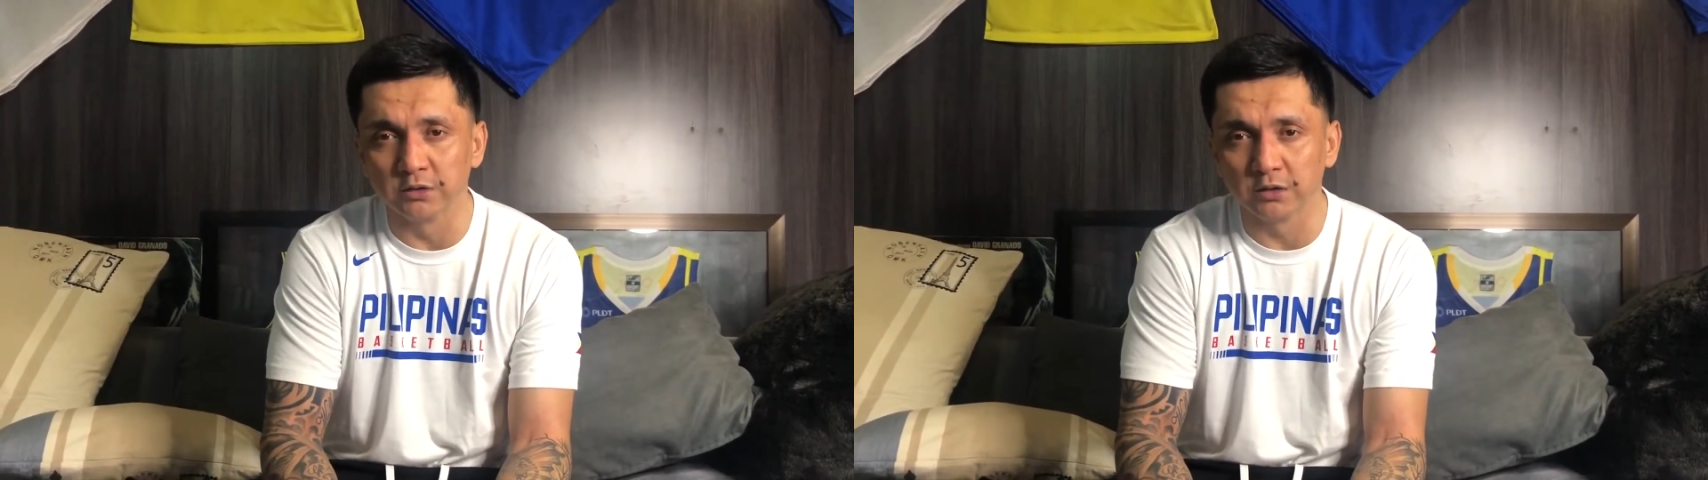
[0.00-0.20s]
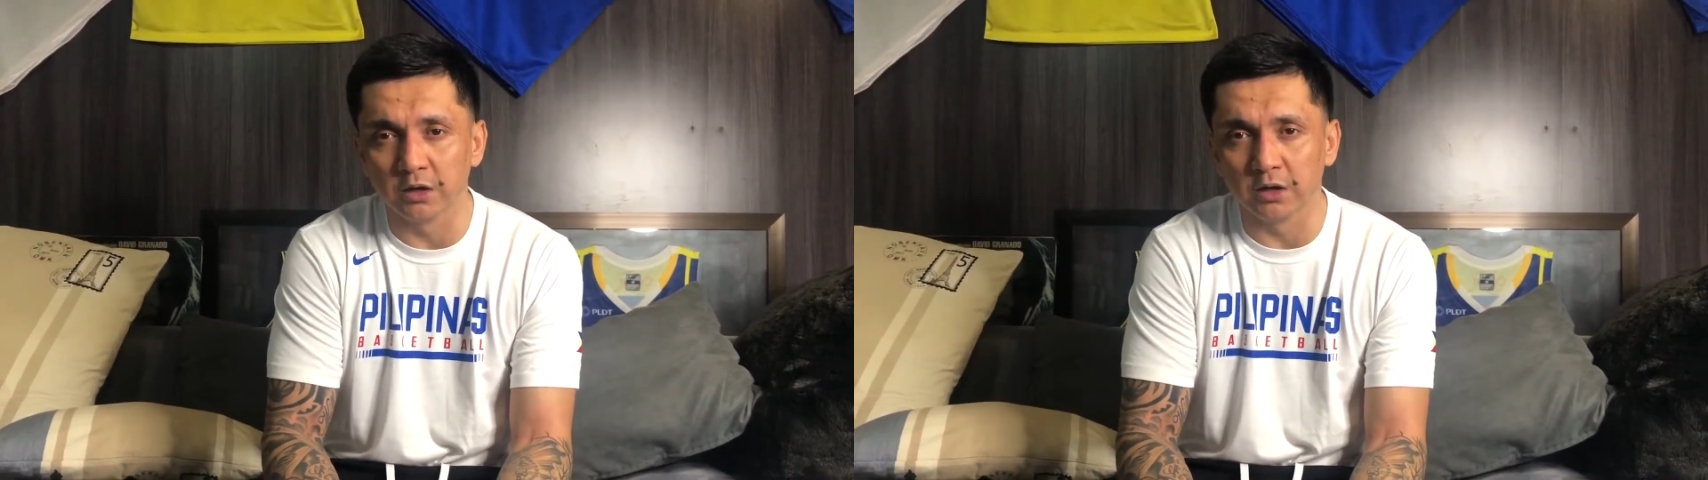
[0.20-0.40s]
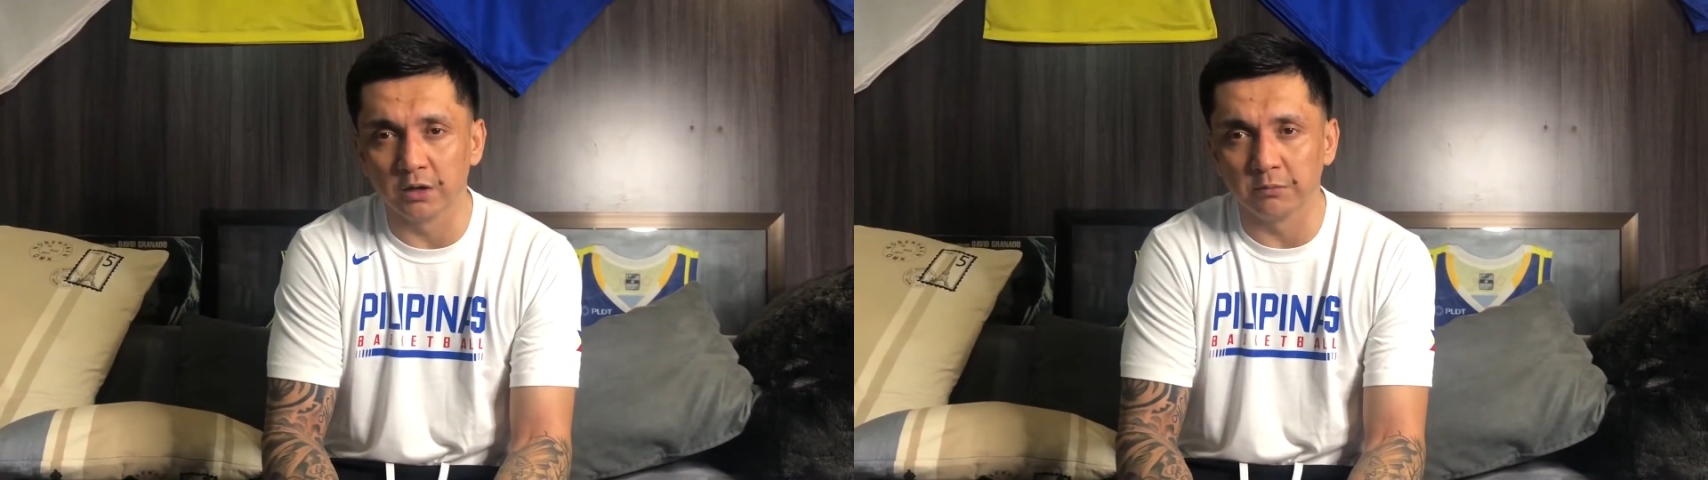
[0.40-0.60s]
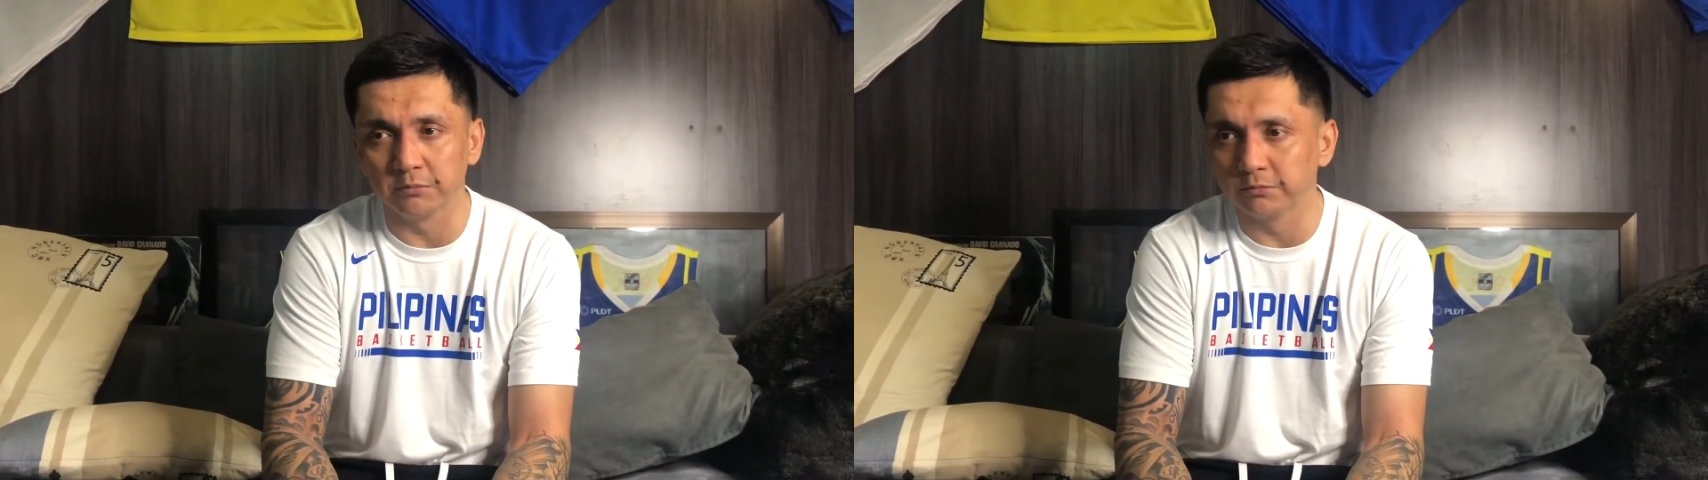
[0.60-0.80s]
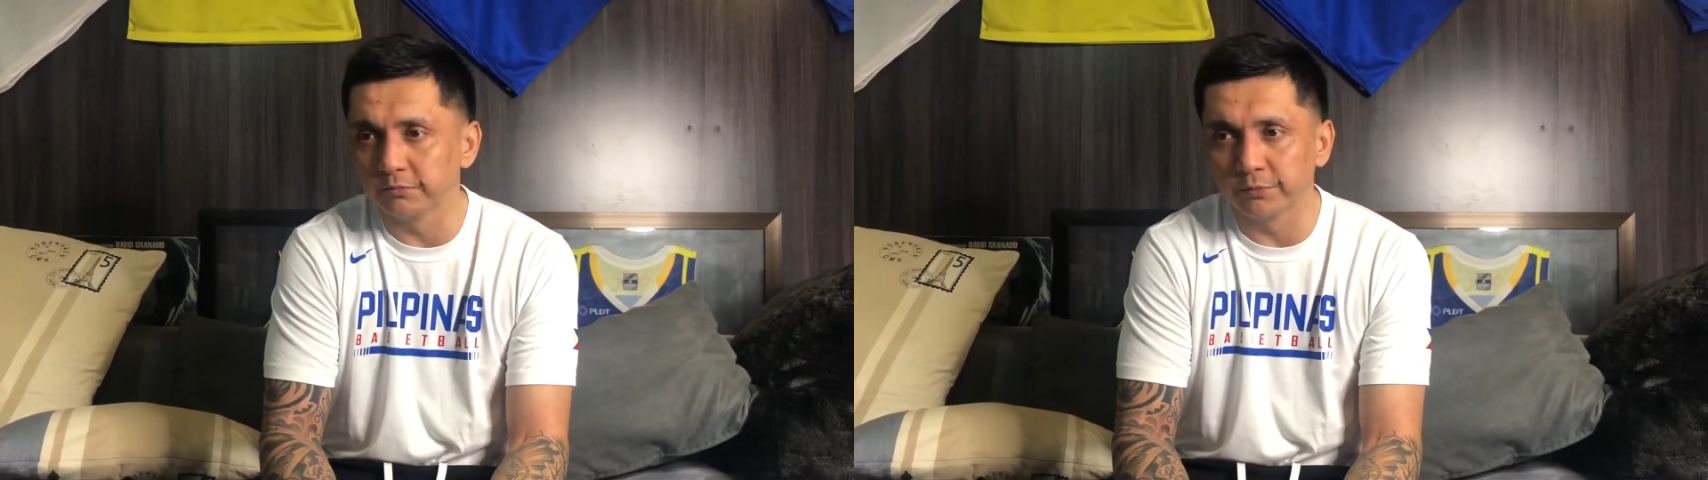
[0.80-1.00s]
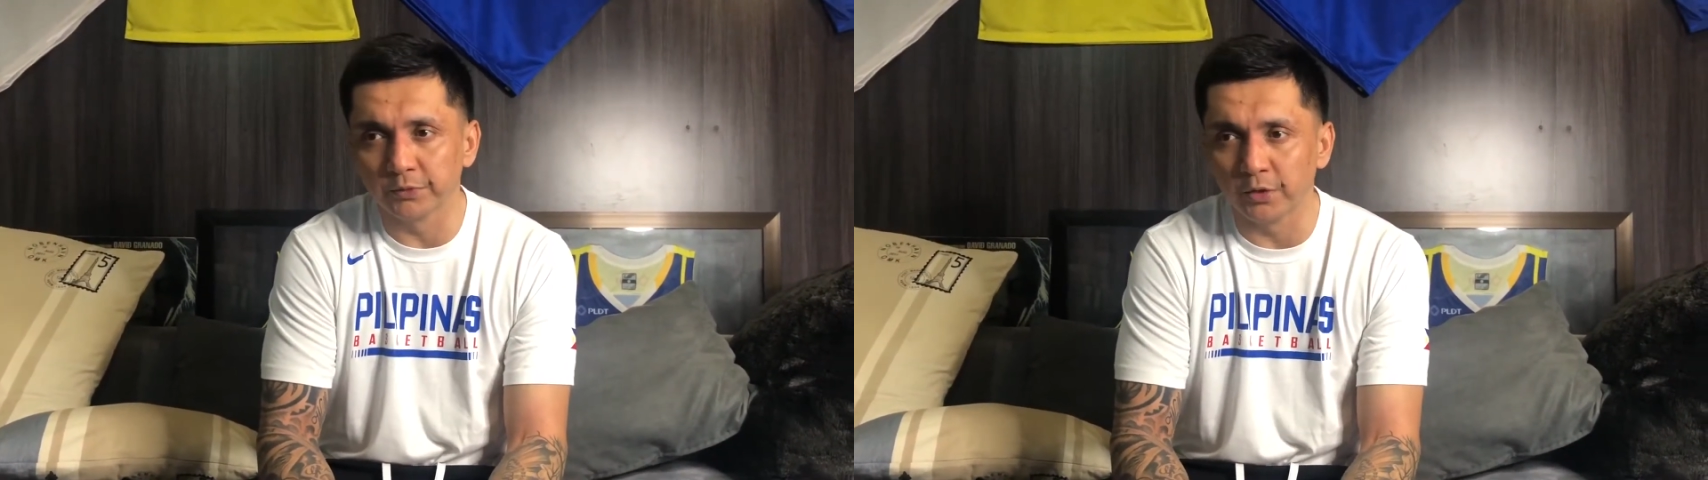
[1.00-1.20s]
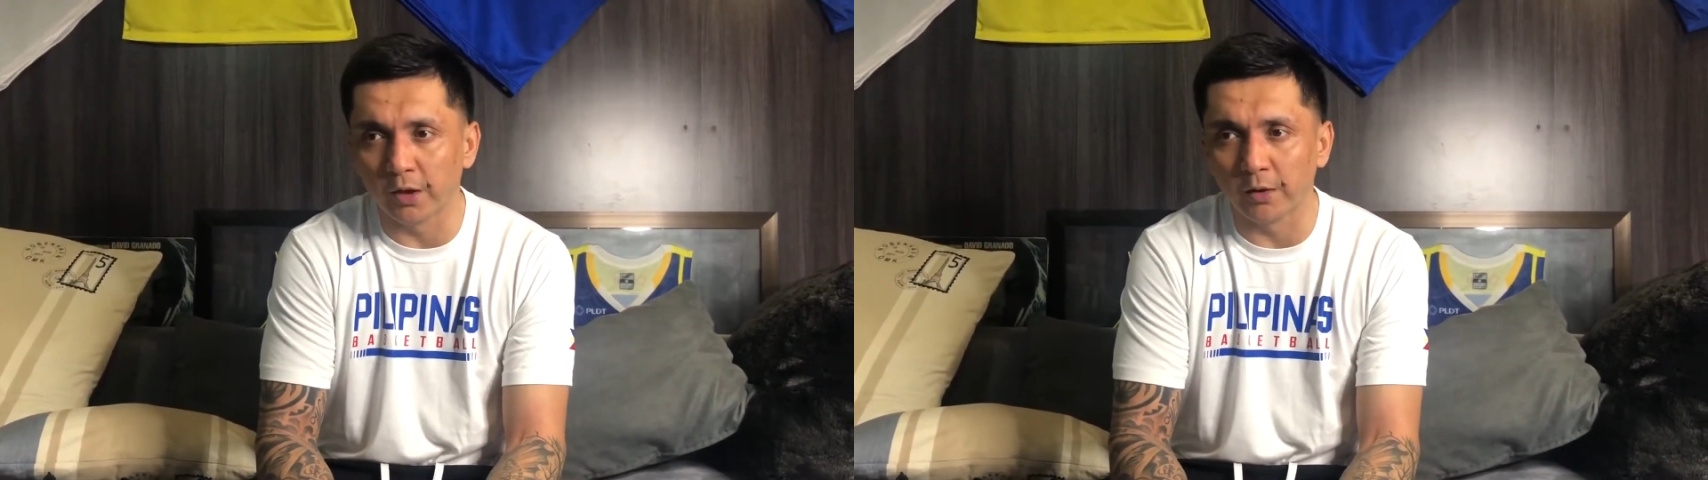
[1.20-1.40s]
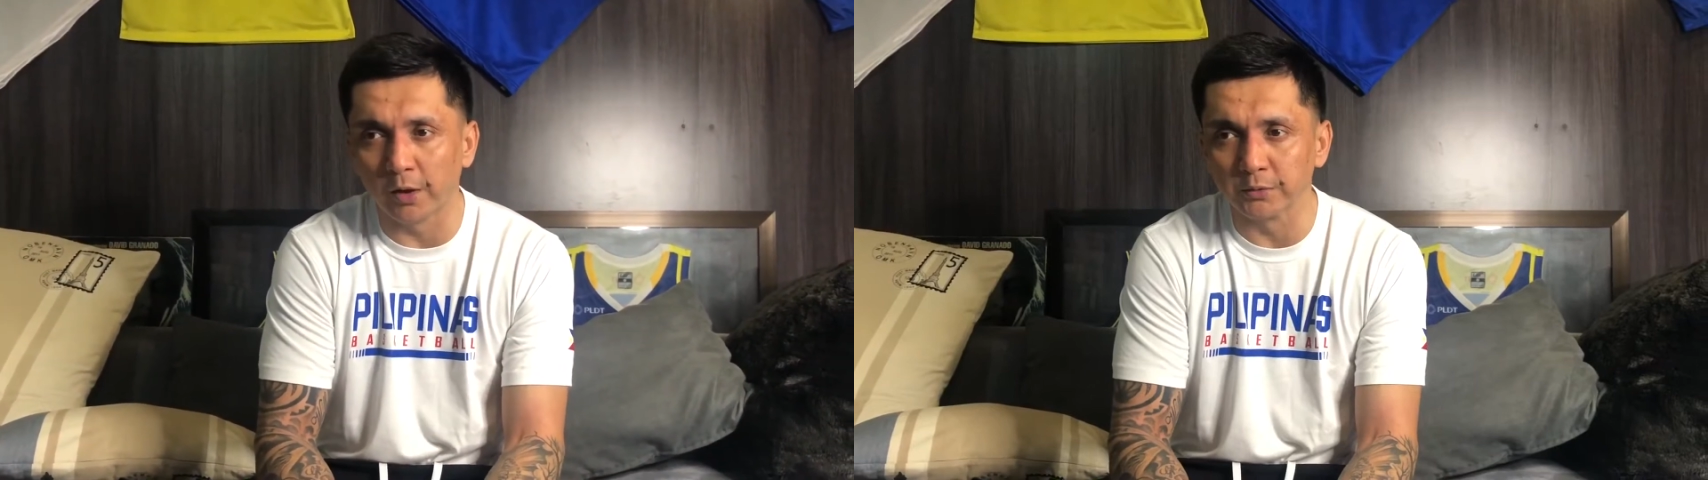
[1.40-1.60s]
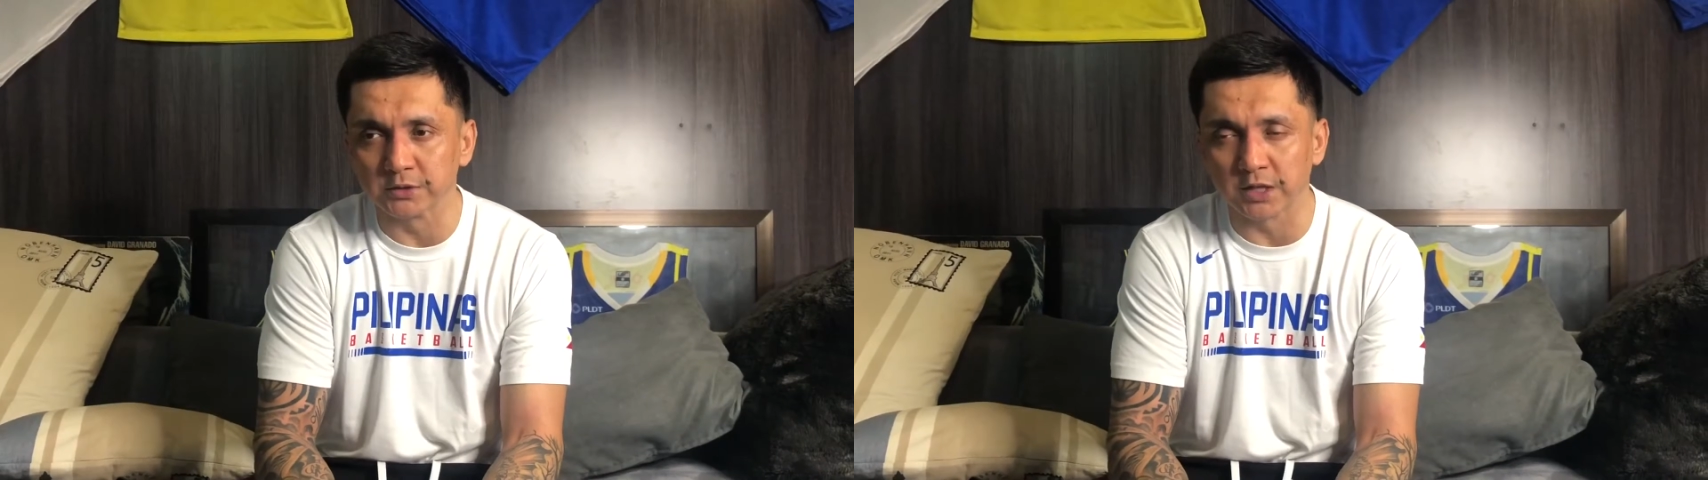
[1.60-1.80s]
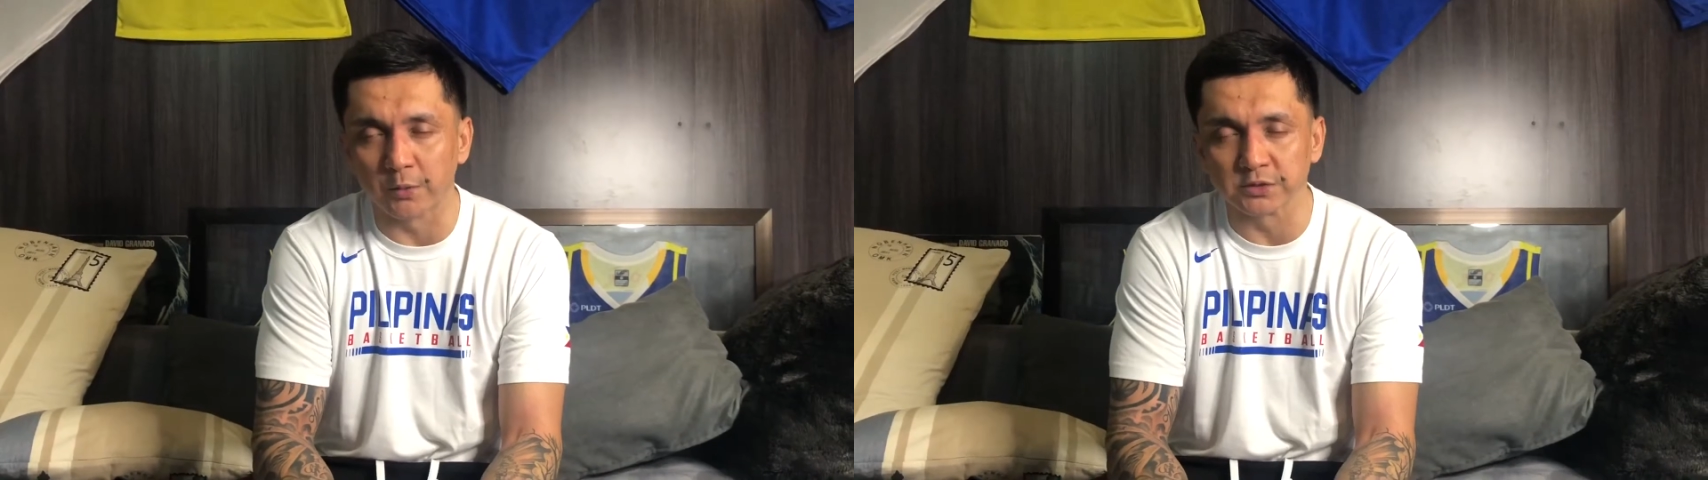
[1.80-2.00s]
I was